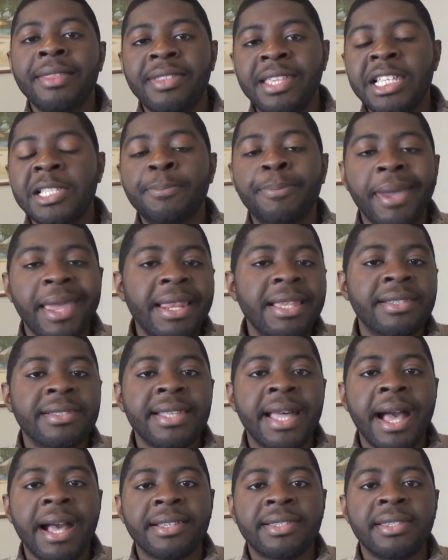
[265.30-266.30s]
these penny
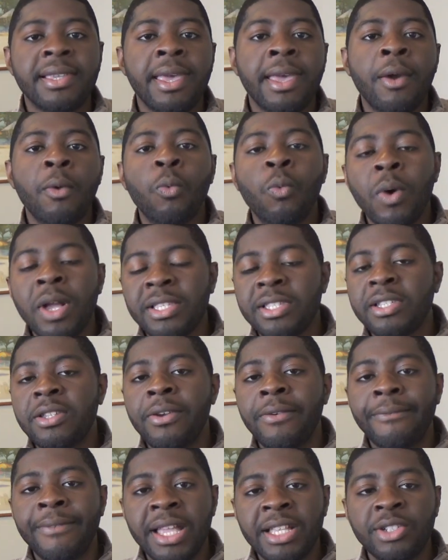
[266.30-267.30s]
stocks. Once
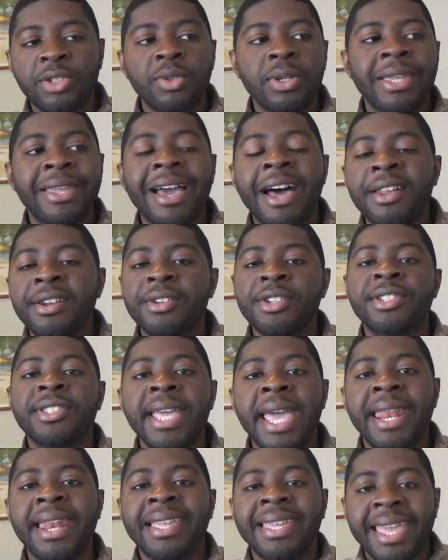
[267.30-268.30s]
you eventually
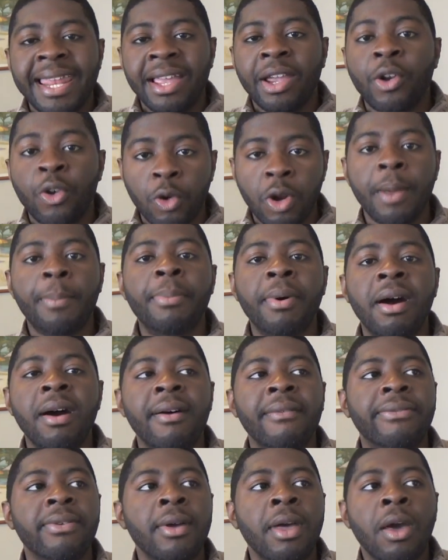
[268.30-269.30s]
understand and get a grip
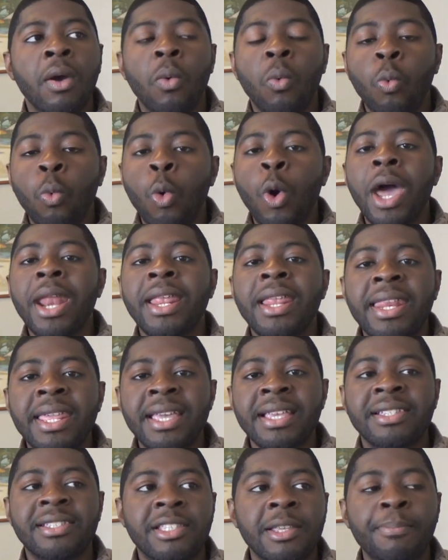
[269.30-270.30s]
of what it
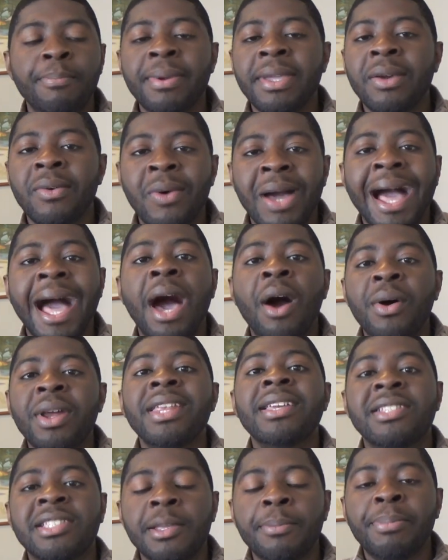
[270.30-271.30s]
is to be, how
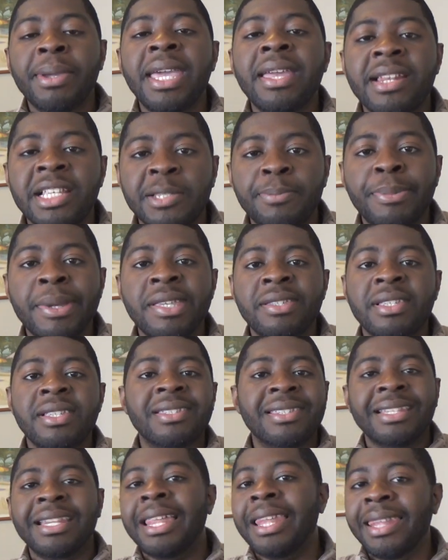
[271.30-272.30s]
it is to be in this
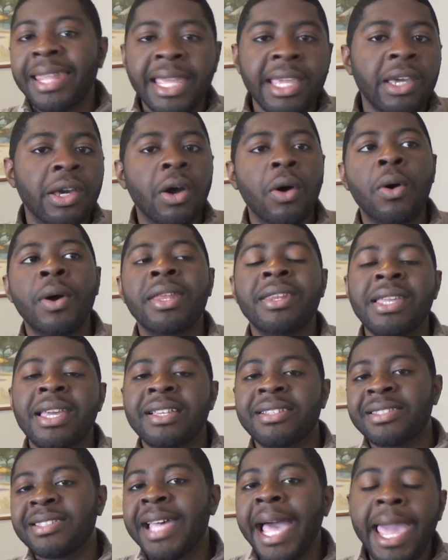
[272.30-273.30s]
business and the lingo and the
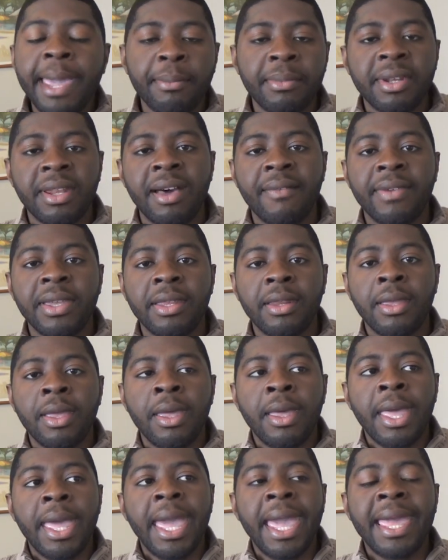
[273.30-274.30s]
excitement of it
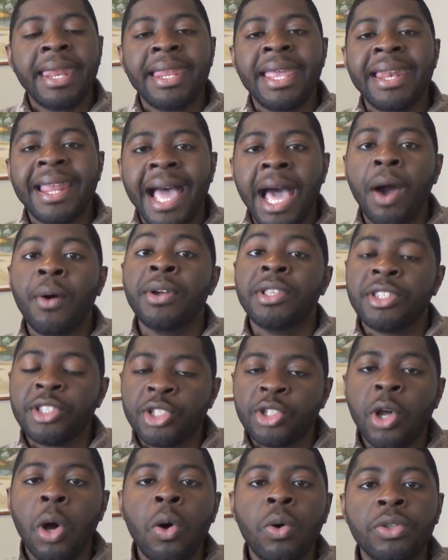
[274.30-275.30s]
and how it's
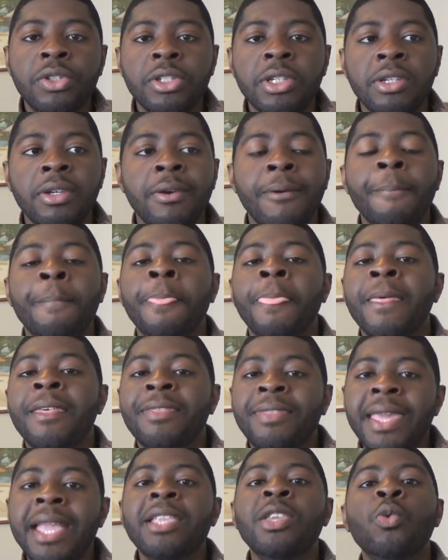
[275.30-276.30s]
sold to you,
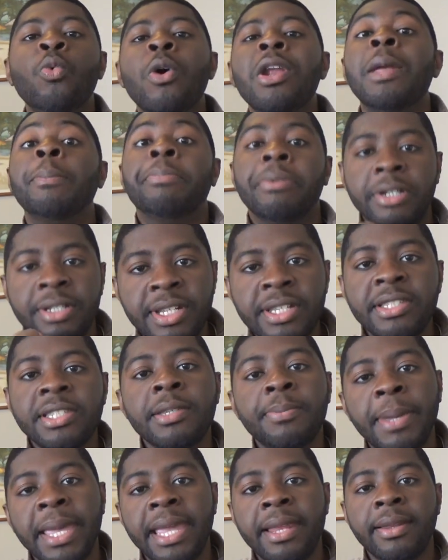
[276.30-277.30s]
then you want to
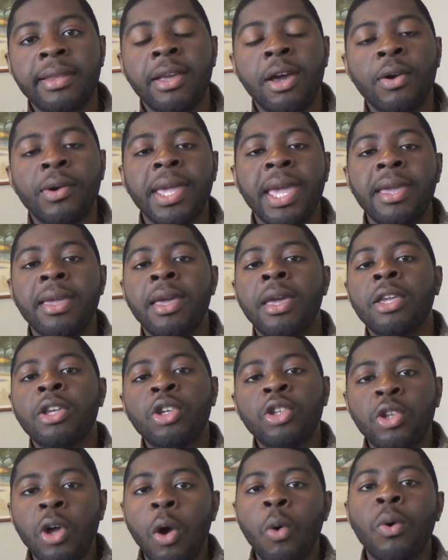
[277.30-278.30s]
participate, okay?
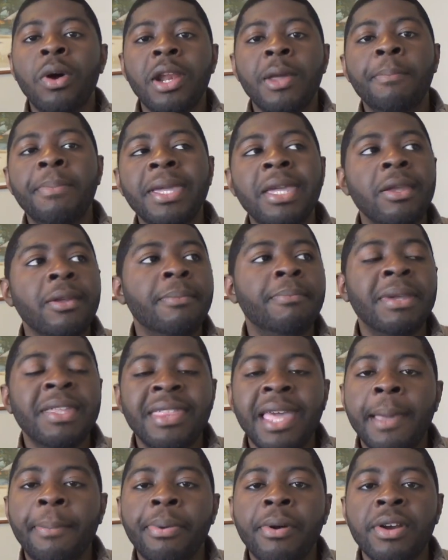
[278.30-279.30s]
You don't want to be
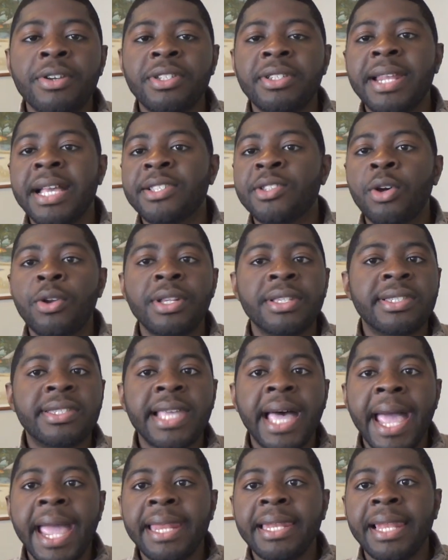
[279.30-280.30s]
that person that's on the
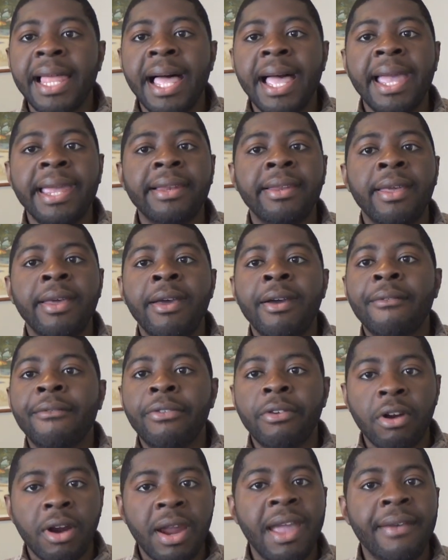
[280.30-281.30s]
sideline
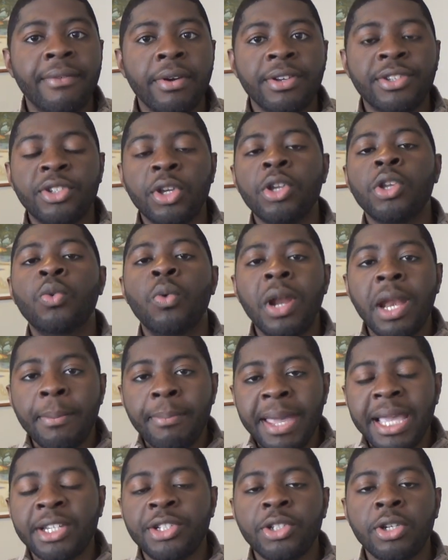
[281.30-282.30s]
forever. So you want to
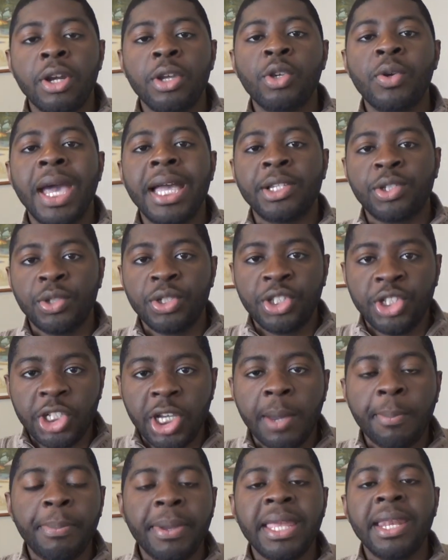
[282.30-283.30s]
make sure you actually
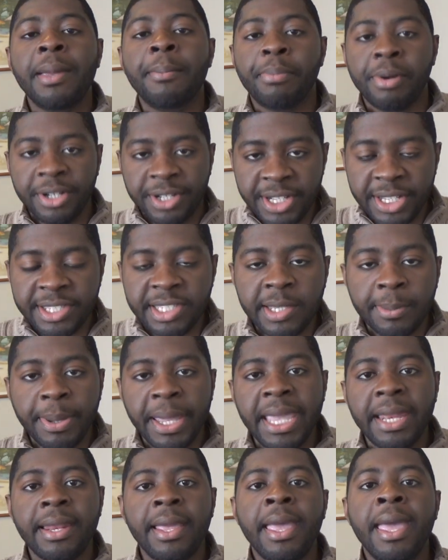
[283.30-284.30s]
jump in and
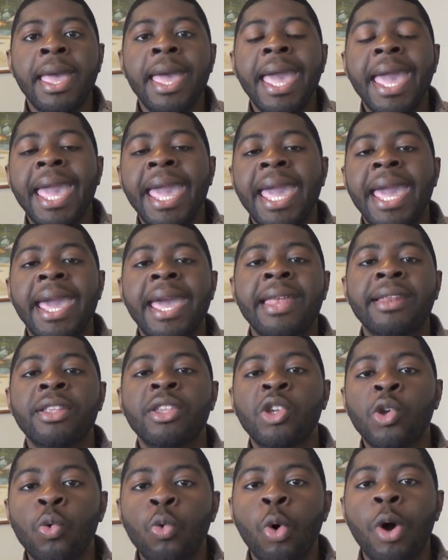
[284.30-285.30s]
participate,
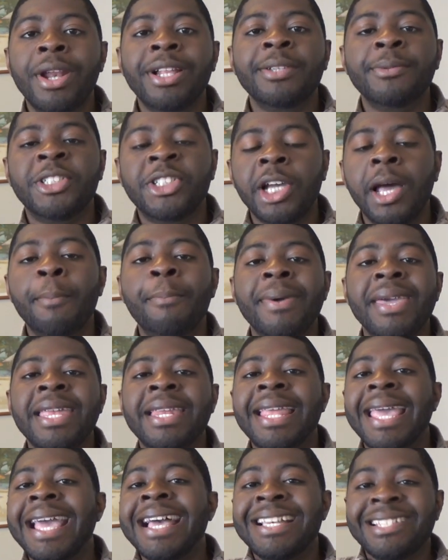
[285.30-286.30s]
and you want to jump
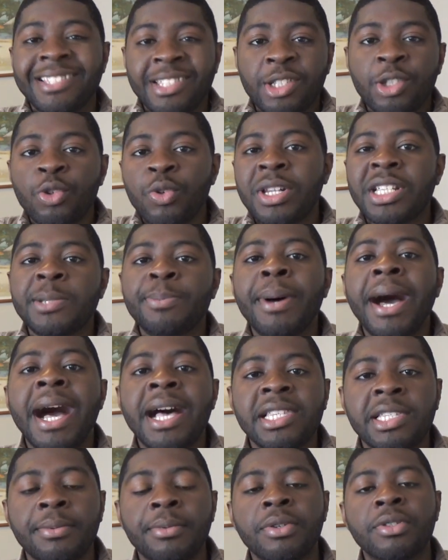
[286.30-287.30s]
in as soon as
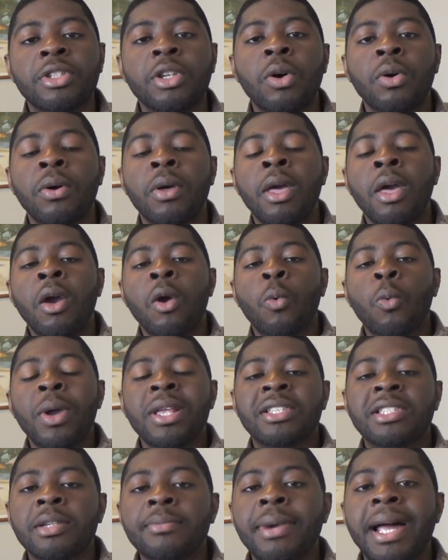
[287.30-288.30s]
possible. So
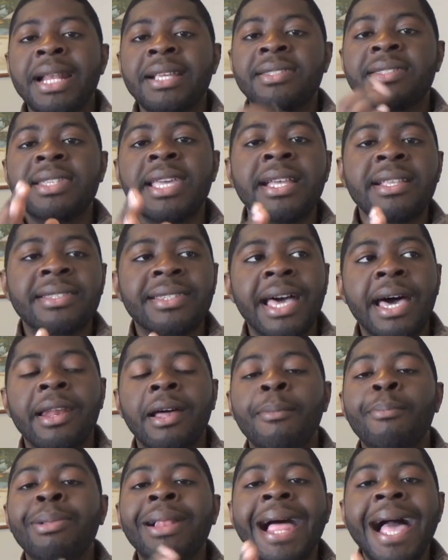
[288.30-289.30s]
when somebody sends out
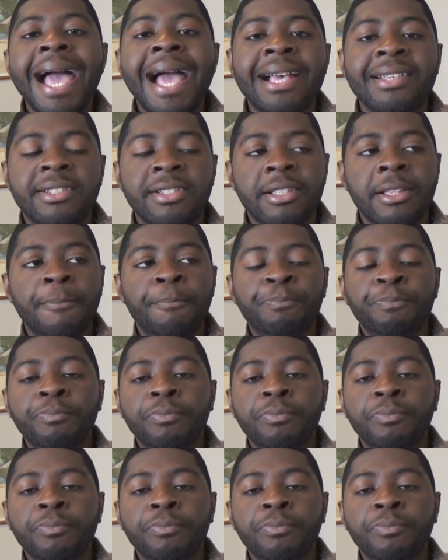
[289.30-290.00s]
a blast,